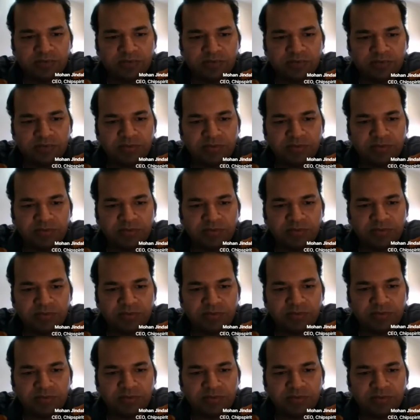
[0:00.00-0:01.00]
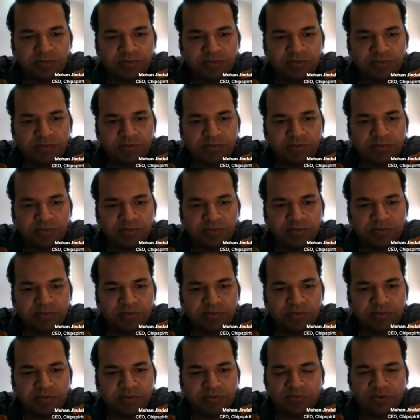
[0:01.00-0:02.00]
And we had an
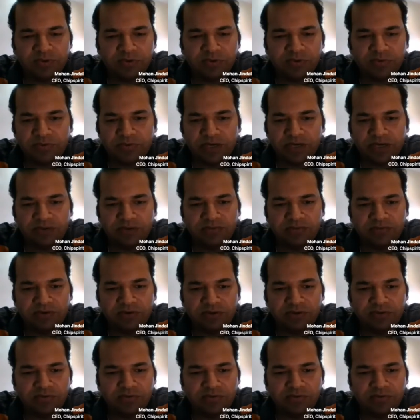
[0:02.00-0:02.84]
outing before the COVID actually,